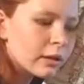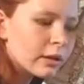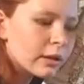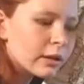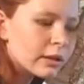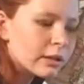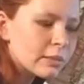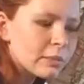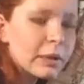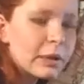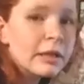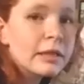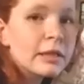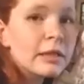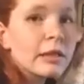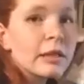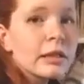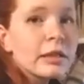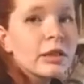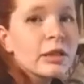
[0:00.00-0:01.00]
It's
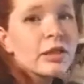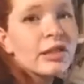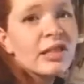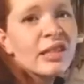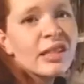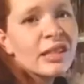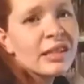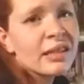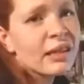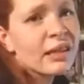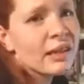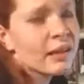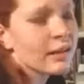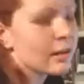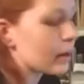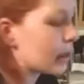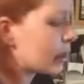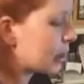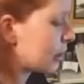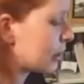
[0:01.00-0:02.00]
basically just this thing
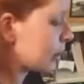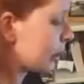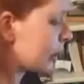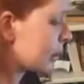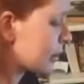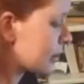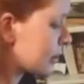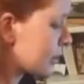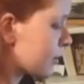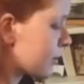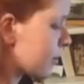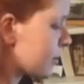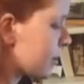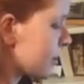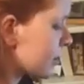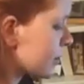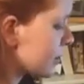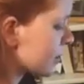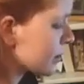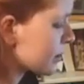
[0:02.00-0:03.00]
and that
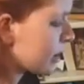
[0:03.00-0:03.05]
series